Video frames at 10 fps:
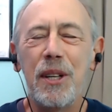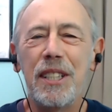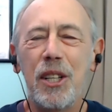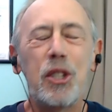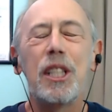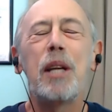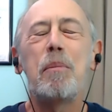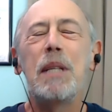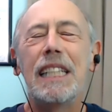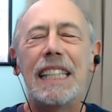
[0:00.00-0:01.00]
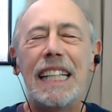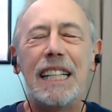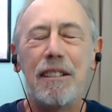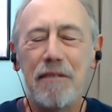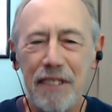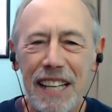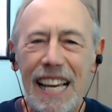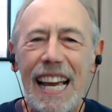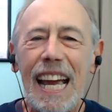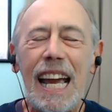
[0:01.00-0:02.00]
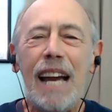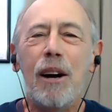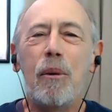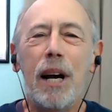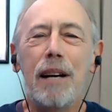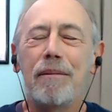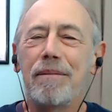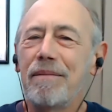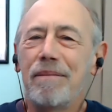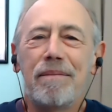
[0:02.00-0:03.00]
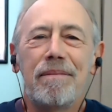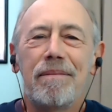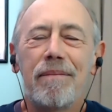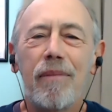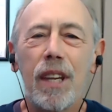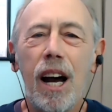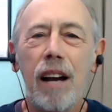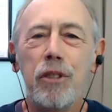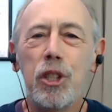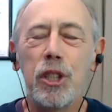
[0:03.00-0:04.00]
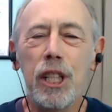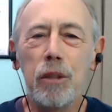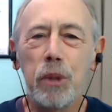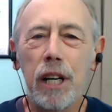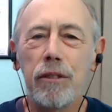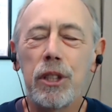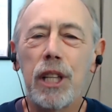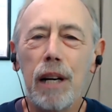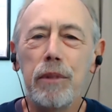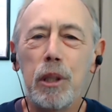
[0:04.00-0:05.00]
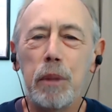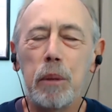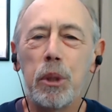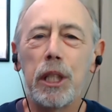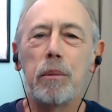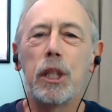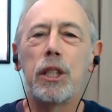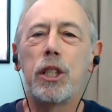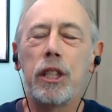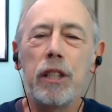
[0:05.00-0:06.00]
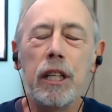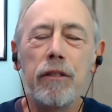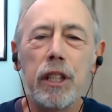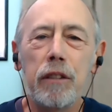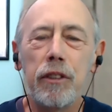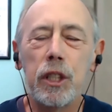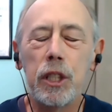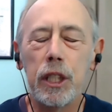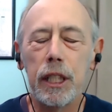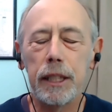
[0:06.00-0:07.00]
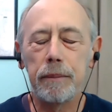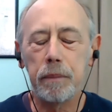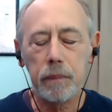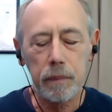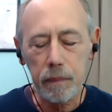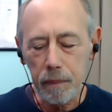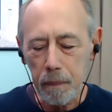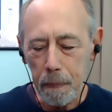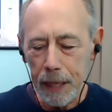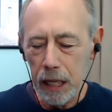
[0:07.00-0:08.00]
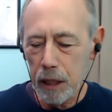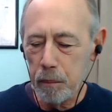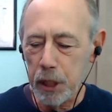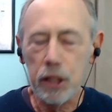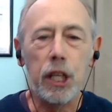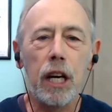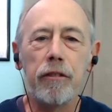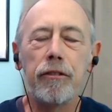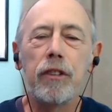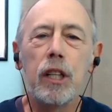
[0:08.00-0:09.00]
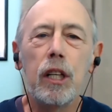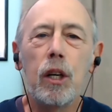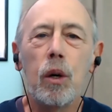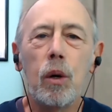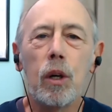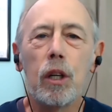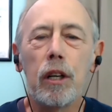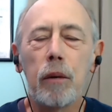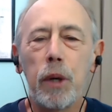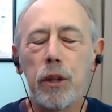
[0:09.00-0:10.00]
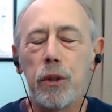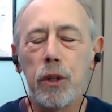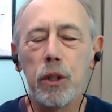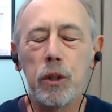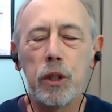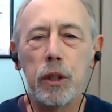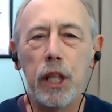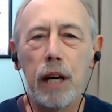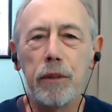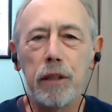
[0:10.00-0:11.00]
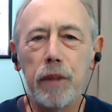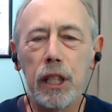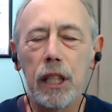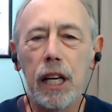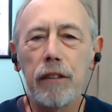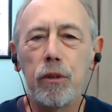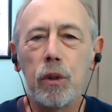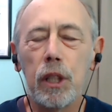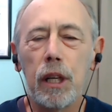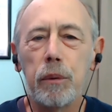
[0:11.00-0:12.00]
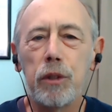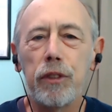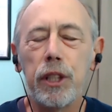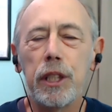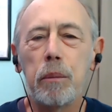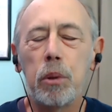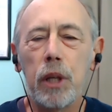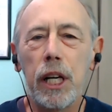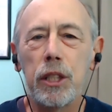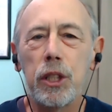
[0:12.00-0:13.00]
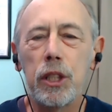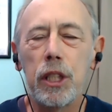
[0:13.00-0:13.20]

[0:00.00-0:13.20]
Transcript: just let me live." Well, I've just done whatever's come to me pretty much, even if it's been tough or I went through those times of my life where I was very depressed.